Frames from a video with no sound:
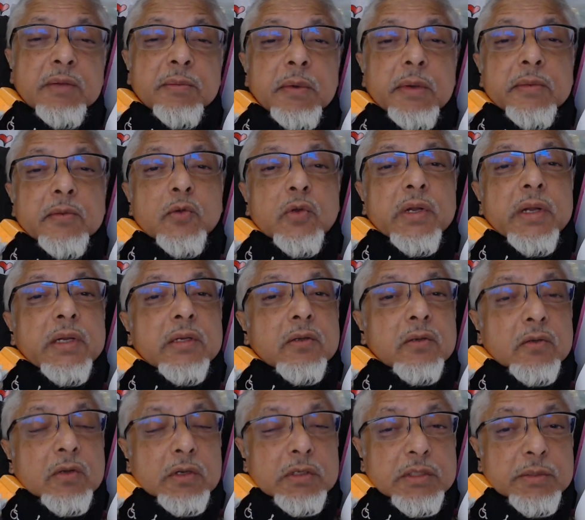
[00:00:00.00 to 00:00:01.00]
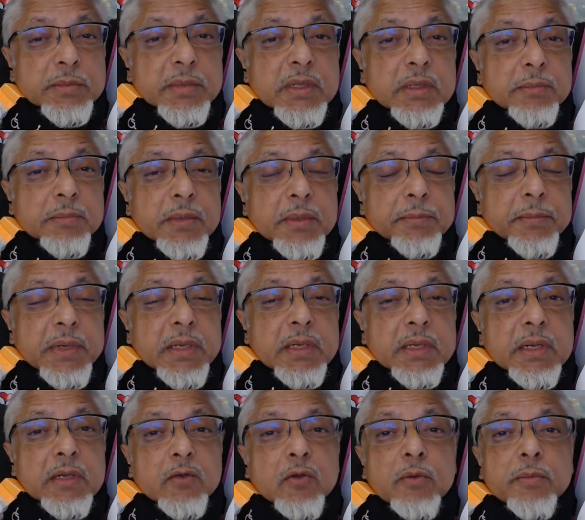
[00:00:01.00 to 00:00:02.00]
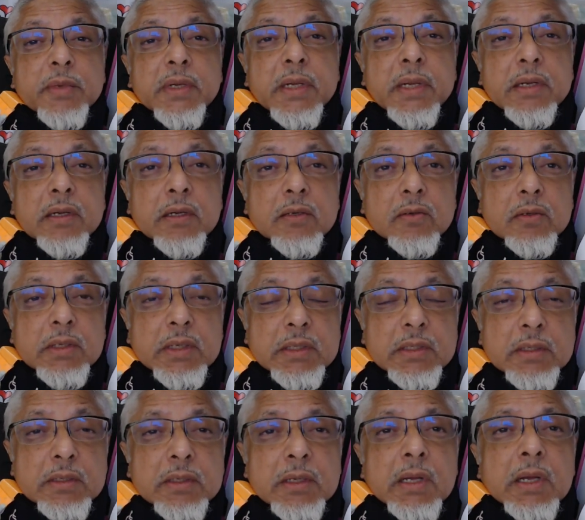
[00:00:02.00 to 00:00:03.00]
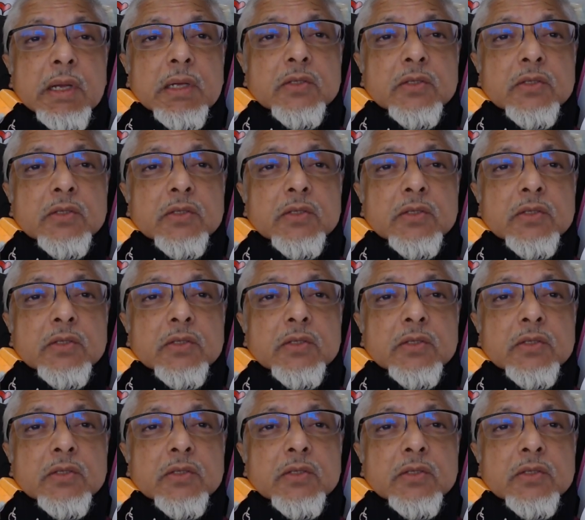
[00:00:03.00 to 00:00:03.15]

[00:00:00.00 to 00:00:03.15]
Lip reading: Remember, tonight will also be the big night, could be Laylatul Qadr.